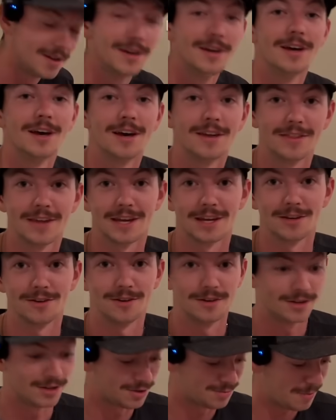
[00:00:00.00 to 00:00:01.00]
a thank you to
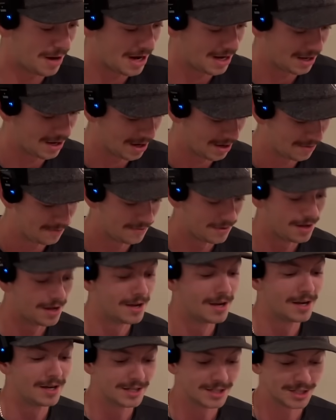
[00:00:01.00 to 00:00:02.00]
Discmania.
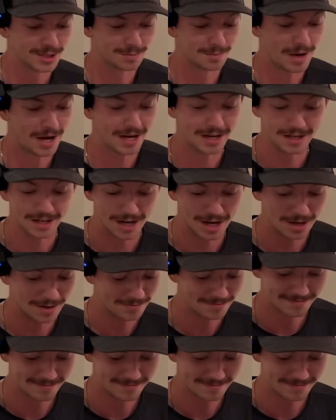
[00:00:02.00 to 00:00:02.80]
Discmania,